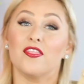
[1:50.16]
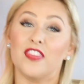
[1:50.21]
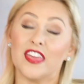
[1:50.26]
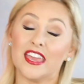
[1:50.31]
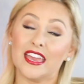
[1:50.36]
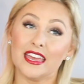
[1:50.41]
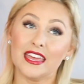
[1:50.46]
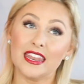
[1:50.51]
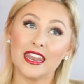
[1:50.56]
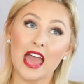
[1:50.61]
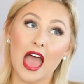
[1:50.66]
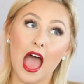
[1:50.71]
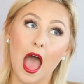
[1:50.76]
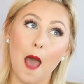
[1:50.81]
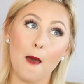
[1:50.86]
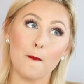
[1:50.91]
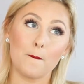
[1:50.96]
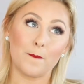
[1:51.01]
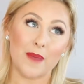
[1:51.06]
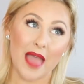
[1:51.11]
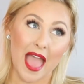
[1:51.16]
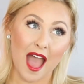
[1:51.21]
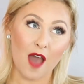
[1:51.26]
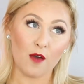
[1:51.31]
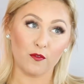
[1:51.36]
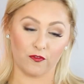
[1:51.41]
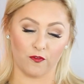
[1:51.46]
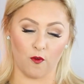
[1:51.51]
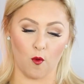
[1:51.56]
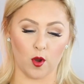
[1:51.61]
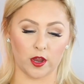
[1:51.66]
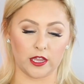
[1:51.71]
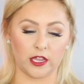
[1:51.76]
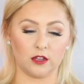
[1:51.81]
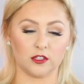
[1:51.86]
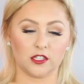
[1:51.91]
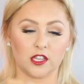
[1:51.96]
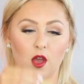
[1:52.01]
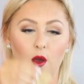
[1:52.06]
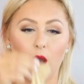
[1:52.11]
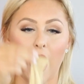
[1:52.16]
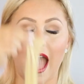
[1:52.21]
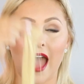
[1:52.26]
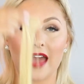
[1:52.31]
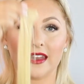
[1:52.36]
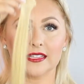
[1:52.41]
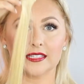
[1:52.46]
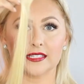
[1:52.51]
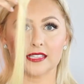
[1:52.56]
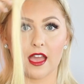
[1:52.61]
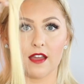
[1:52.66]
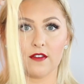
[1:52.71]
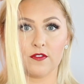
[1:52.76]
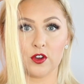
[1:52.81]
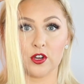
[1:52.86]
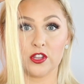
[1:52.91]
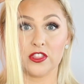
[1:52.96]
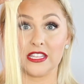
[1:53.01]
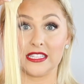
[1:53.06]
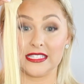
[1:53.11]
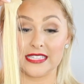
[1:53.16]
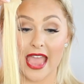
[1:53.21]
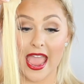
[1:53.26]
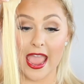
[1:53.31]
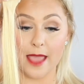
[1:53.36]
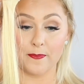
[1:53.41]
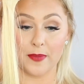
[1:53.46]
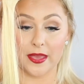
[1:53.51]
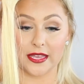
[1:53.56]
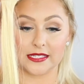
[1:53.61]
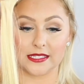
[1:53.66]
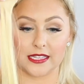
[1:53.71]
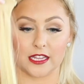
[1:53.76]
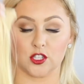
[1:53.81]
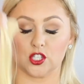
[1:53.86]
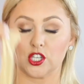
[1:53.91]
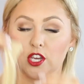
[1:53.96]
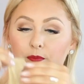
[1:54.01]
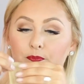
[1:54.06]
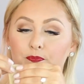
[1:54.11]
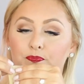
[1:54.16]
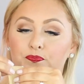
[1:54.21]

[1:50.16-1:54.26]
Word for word: Then about 4 years ago, I discovered the tape extension.